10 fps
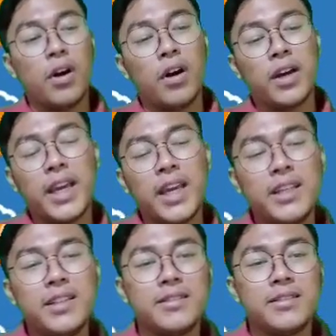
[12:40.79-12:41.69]

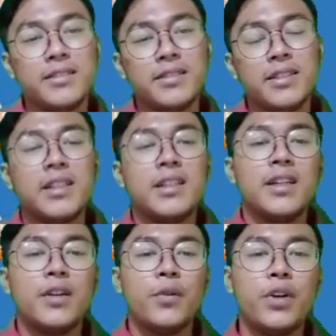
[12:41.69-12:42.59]
Okay,
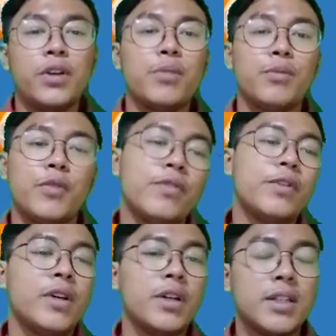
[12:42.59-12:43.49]
we're gonna move
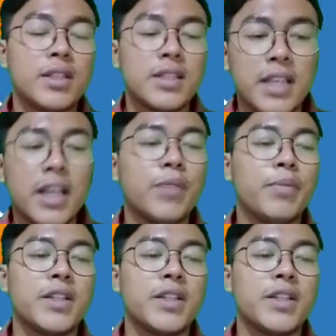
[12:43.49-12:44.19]
the second